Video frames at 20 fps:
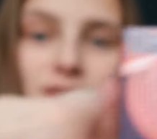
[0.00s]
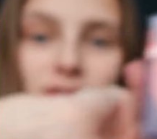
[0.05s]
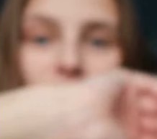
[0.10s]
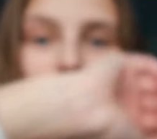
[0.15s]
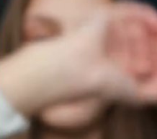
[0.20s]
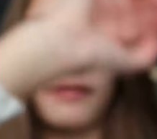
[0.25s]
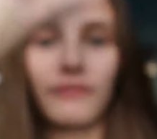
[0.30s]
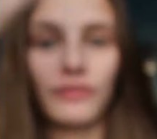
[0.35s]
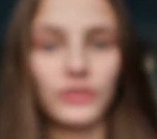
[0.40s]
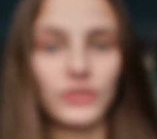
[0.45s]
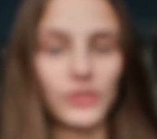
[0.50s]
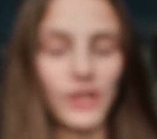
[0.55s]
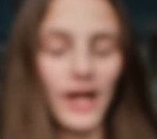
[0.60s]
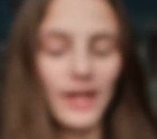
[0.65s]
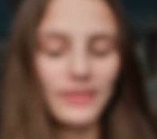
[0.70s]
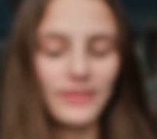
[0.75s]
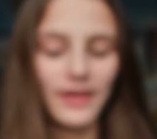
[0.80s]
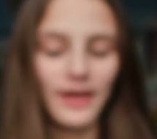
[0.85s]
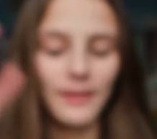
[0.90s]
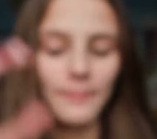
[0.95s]
because i never
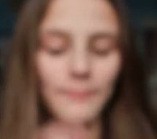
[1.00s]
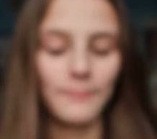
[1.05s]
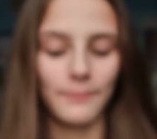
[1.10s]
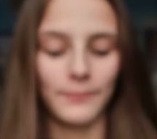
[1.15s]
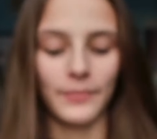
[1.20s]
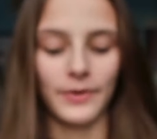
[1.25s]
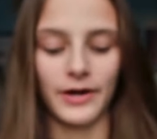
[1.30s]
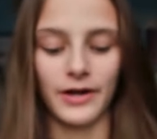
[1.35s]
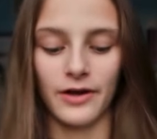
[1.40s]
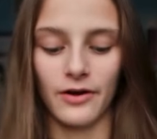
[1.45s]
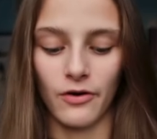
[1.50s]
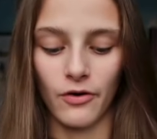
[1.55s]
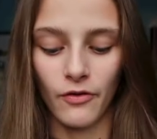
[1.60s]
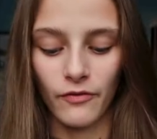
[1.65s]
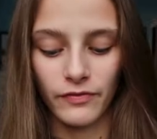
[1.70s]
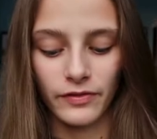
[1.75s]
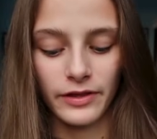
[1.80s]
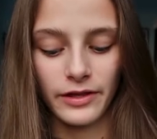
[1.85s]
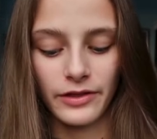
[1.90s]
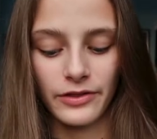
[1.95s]
tried them but
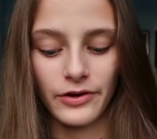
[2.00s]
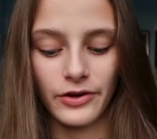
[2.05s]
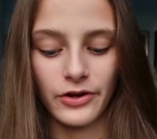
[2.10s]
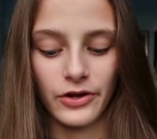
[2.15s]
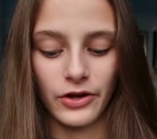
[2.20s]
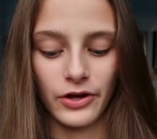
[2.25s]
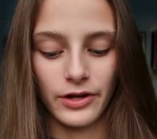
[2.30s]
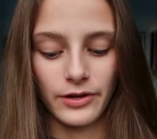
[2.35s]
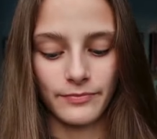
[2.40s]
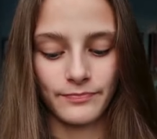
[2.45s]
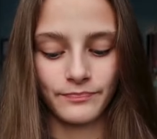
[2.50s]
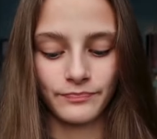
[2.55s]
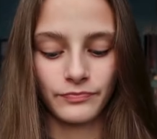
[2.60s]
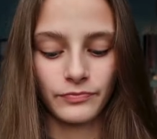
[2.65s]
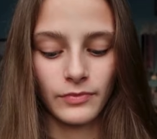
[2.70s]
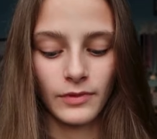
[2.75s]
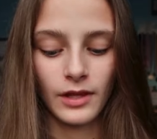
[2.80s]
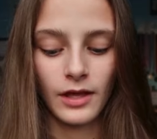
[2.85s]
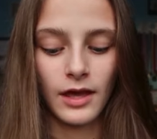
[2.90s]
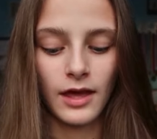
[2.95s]
hopefully they're good
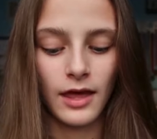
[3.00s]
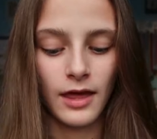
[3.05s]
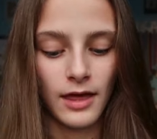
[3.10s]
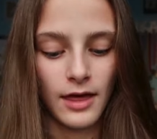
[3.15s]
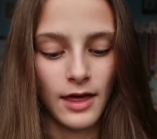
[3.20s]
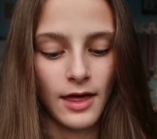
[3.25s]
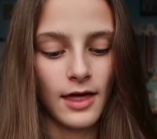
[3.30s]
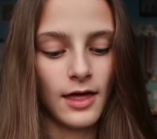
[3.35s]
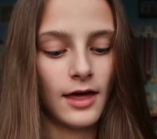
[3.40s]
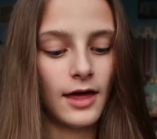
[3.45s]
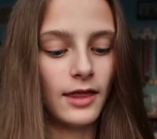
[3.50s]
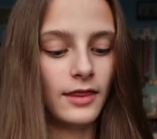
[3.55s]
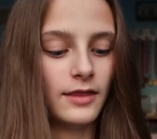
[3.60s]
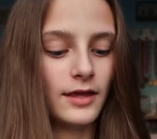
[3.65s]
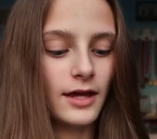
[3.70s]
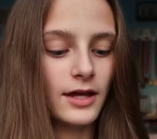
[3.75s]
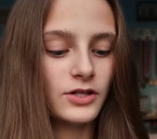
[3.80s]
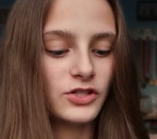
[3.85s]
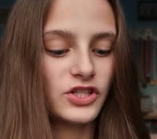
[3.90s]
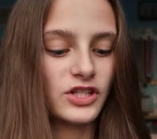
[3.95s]
and
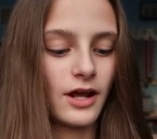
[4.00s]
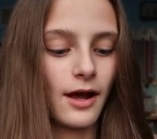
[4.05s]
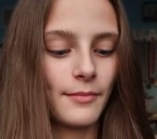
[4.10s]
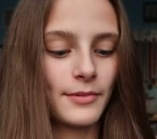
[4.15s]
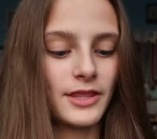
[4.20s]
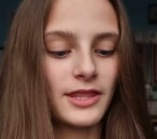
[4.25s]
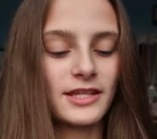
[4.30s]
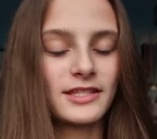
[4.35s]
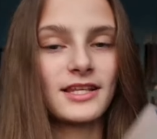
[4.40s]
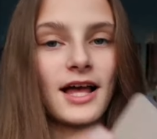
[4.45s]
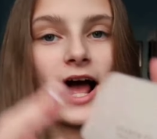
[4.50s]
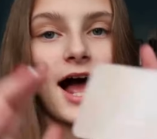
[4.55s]
then she got me this